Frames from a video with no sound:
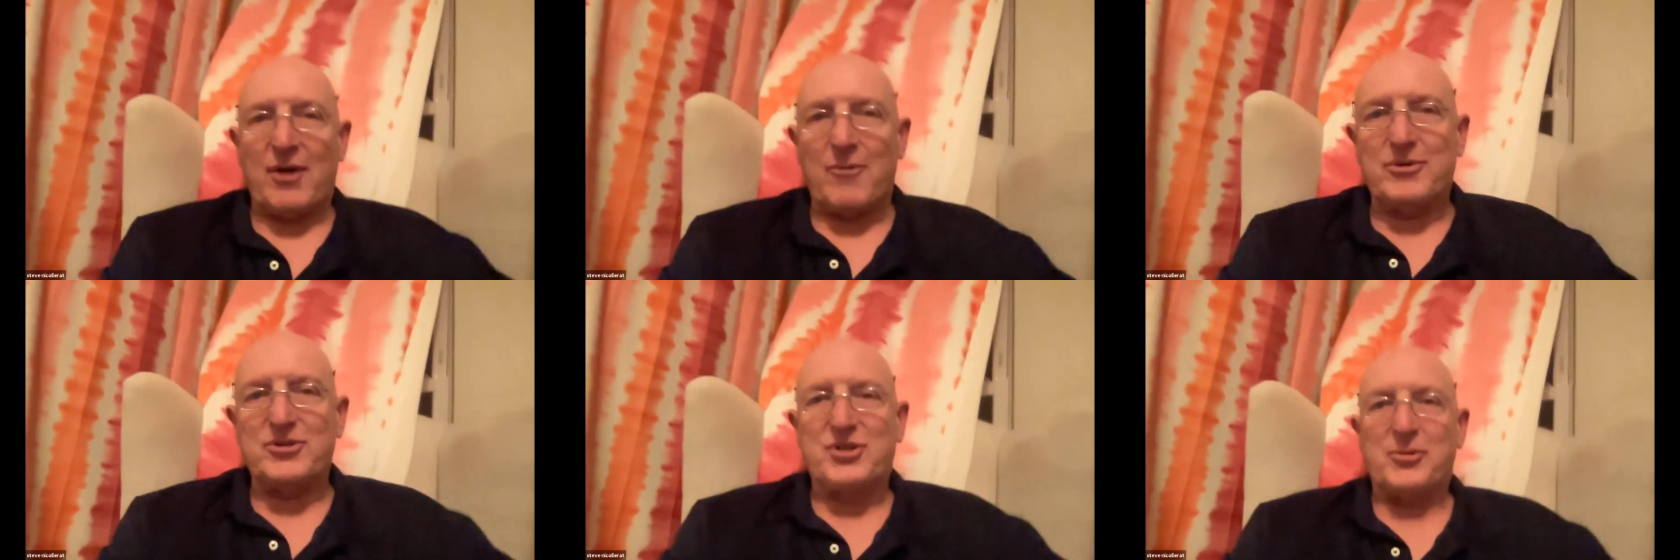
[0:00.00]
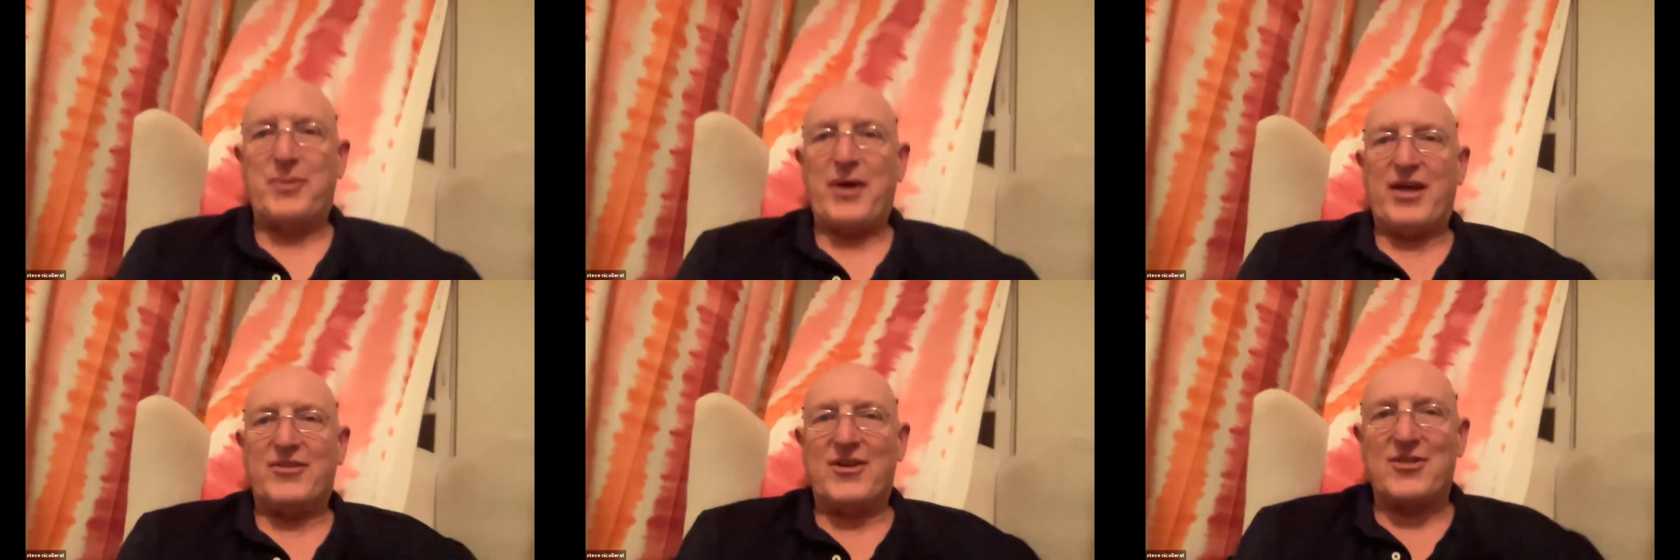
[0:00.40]
I was in
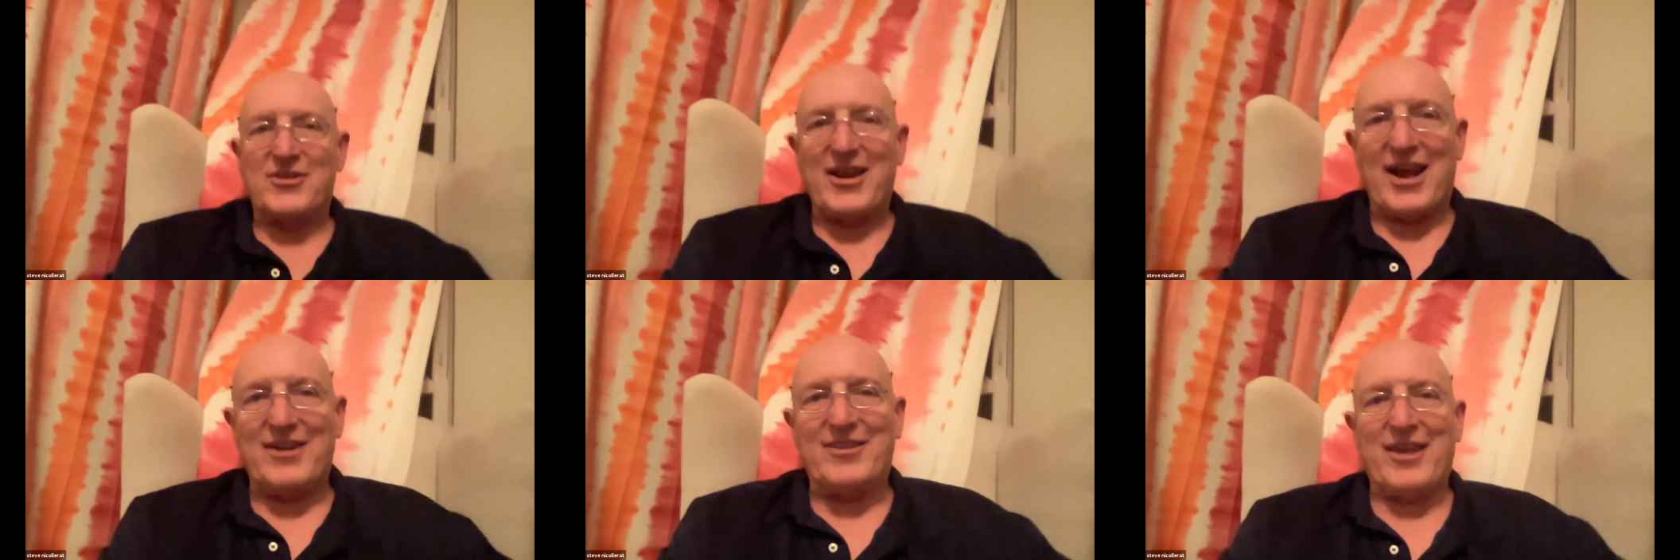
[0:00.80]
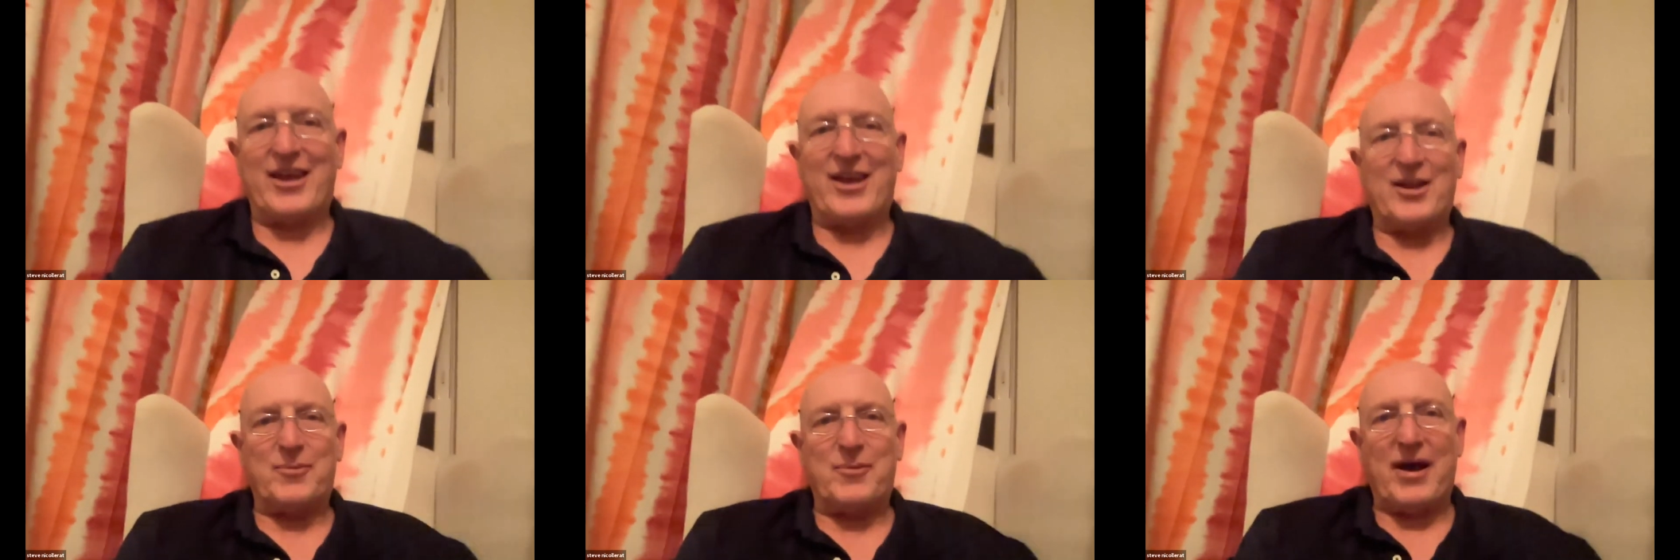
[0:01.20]
bed the other night
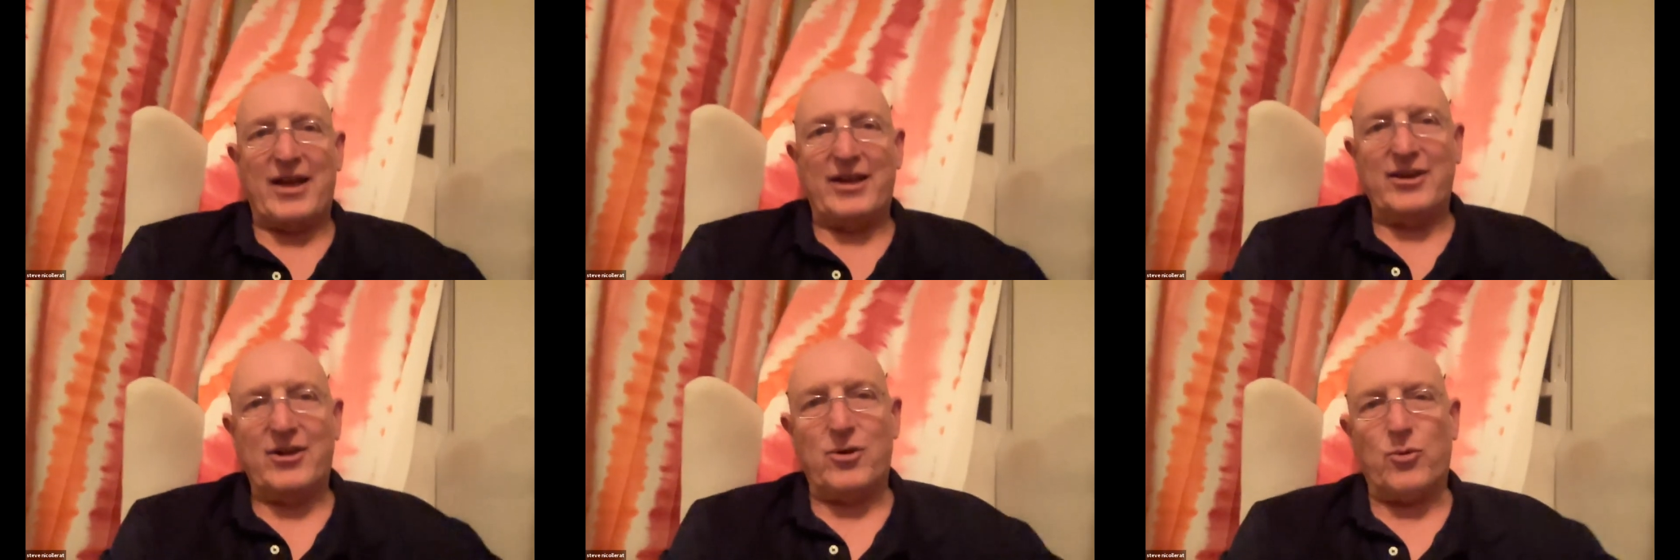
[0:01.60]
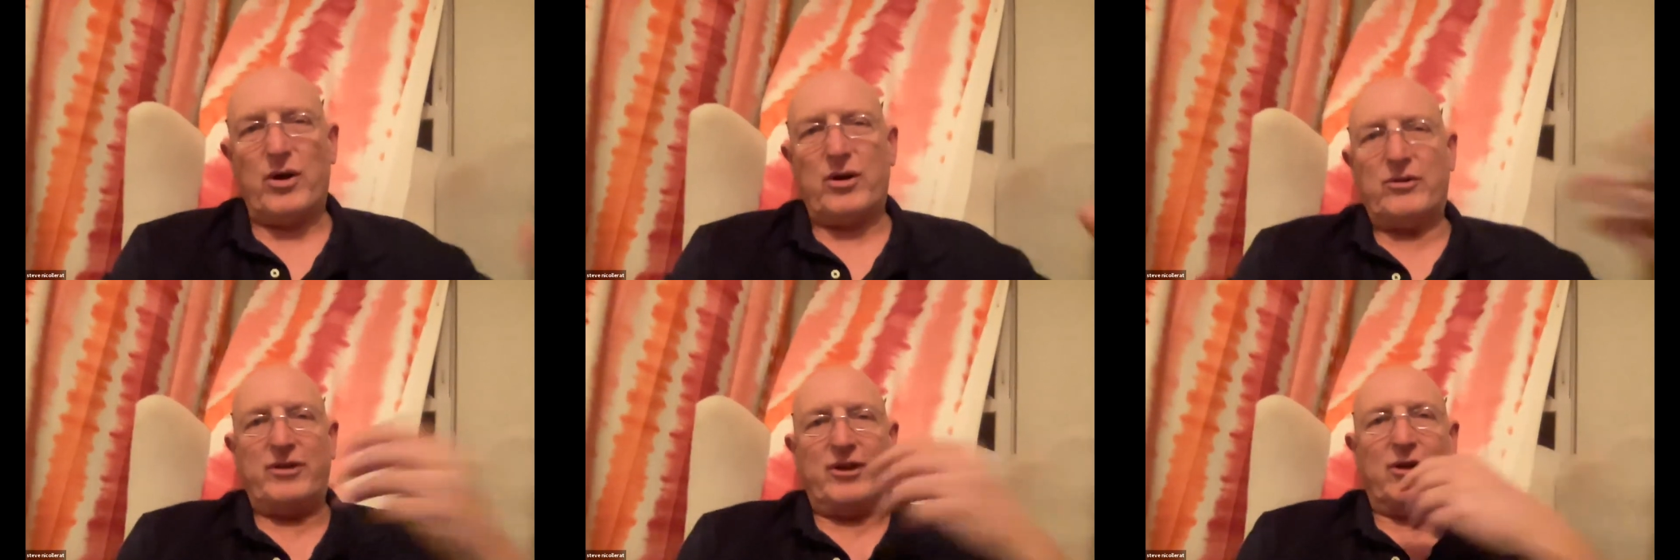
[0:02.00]
thinking about, you know,
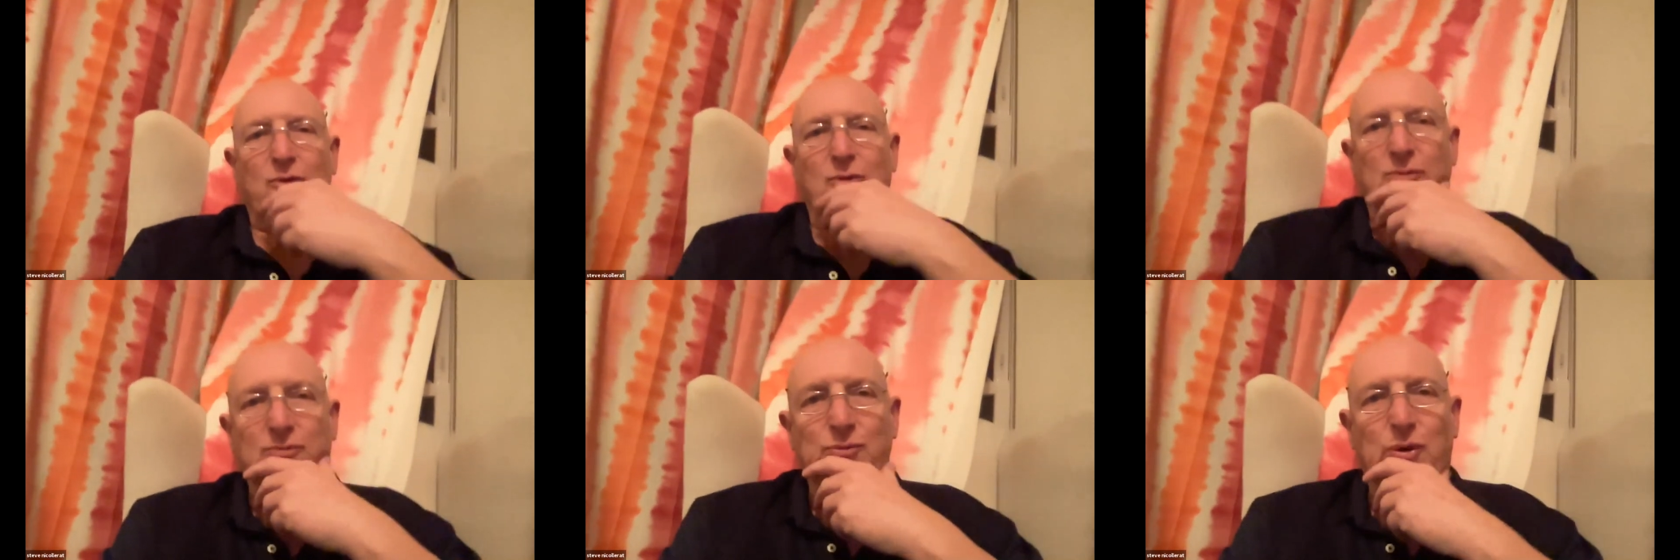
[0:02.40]
what you know,